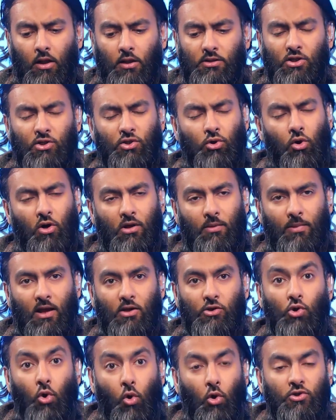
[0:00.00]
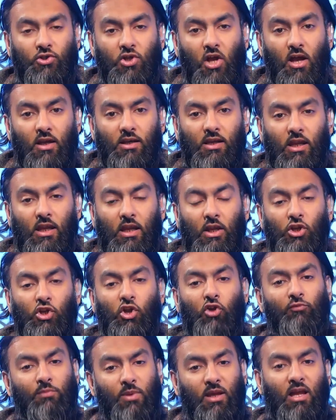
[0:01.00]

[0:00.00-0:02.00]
to talk about your journey. You've